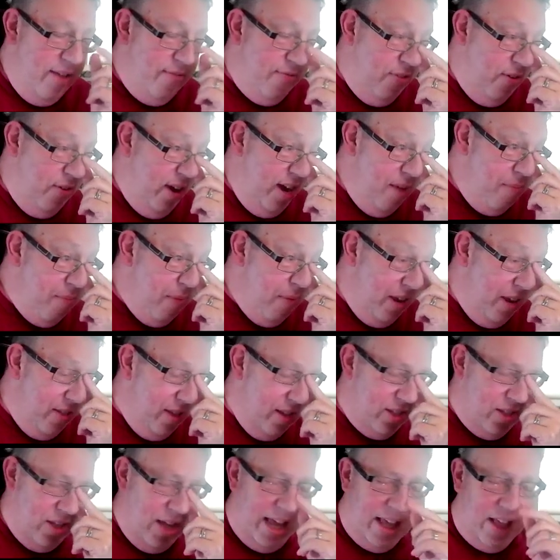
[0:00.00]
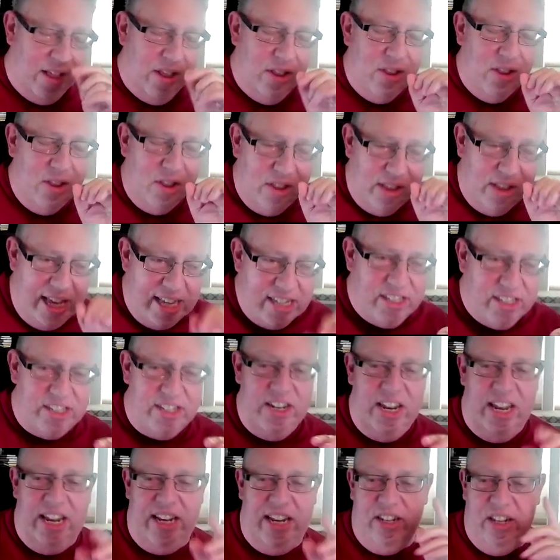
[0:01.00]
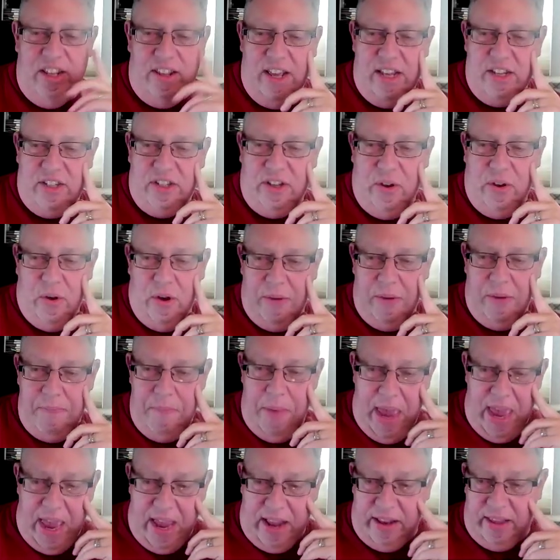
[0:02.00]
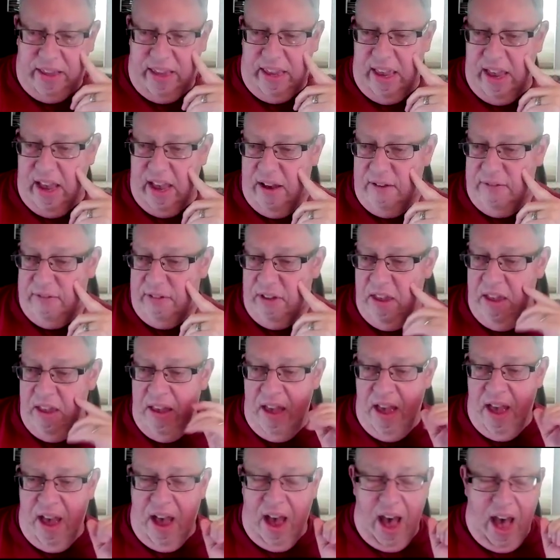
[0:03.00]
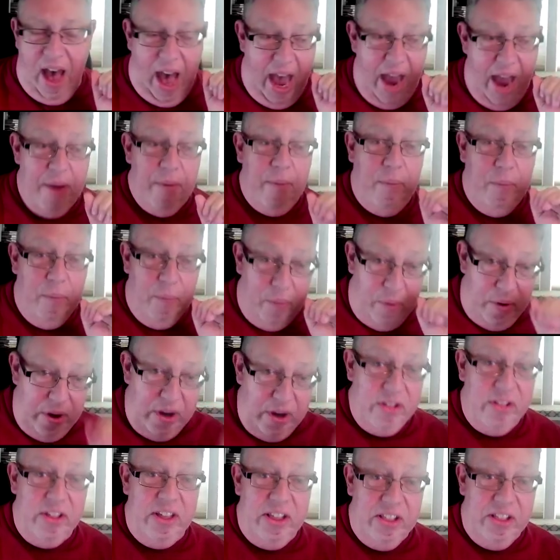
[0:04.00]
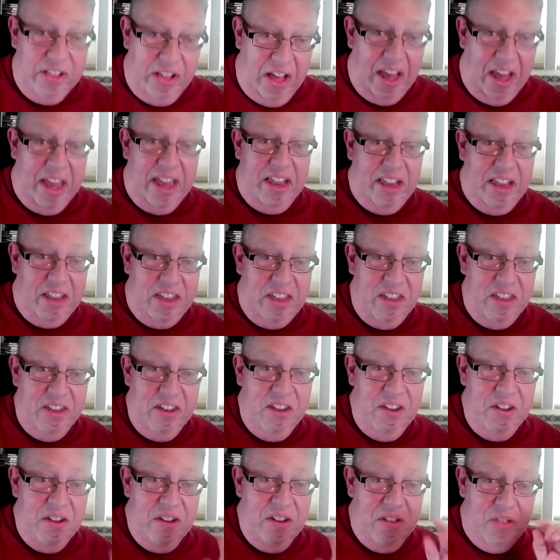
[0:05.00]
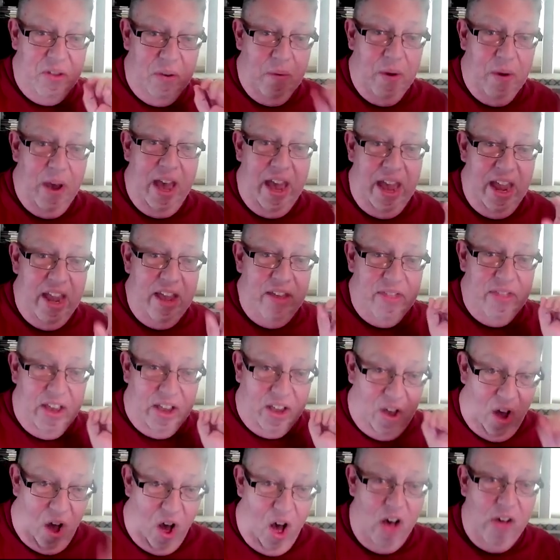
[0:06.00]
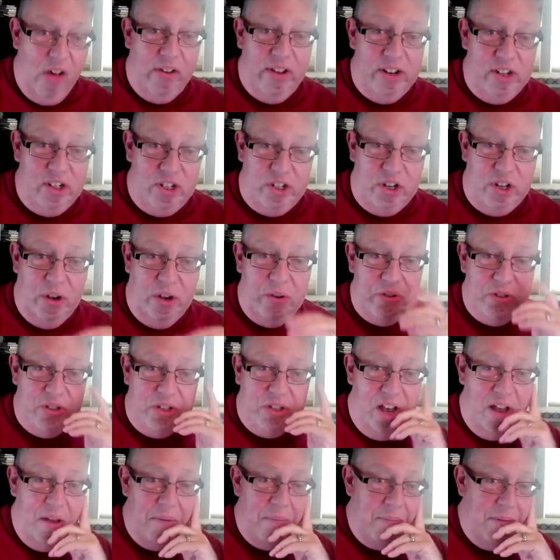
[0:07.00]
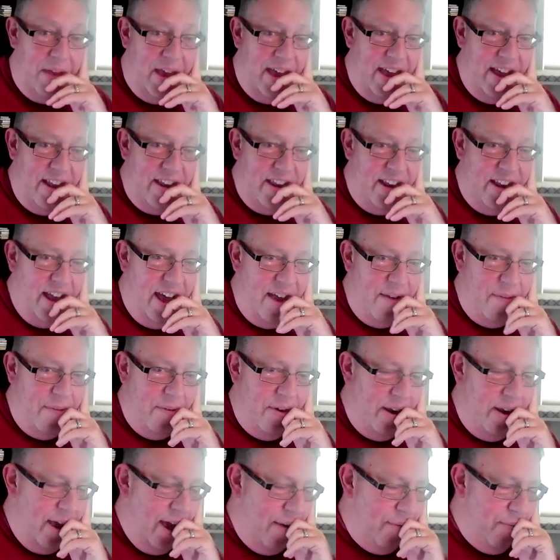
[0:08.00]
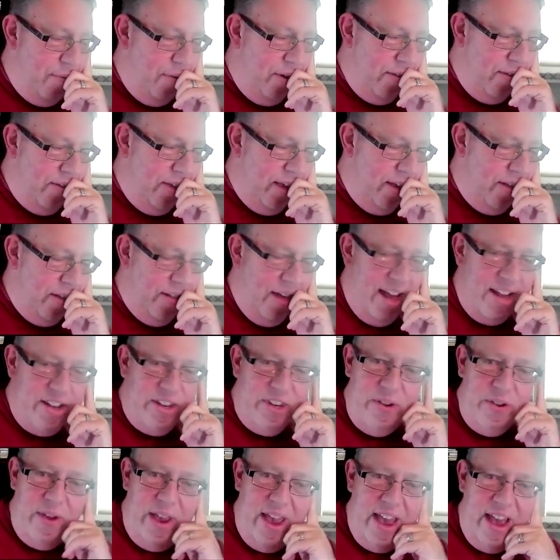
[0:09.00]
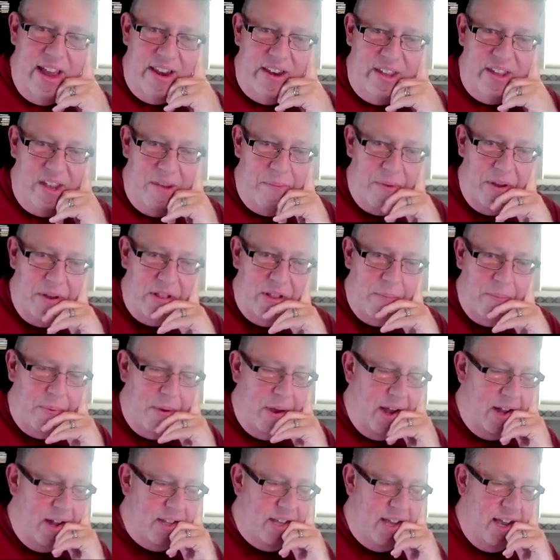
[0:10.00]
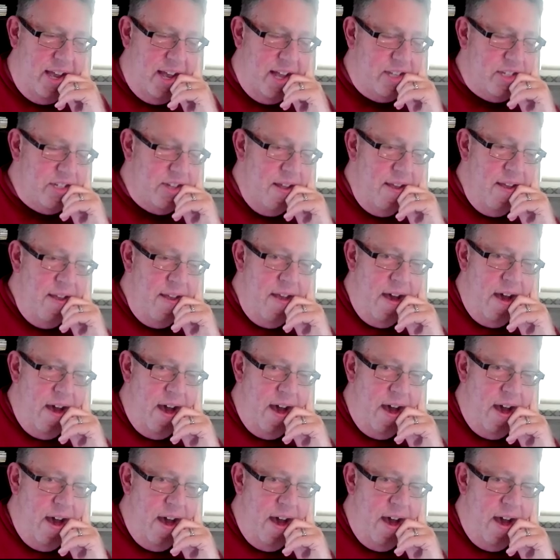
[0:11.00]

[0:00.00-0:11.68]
And for anybody that's like listening to this going, man, Kev, I really like the way that Colin shows up, man. And I'm really glad you had him on the podcast.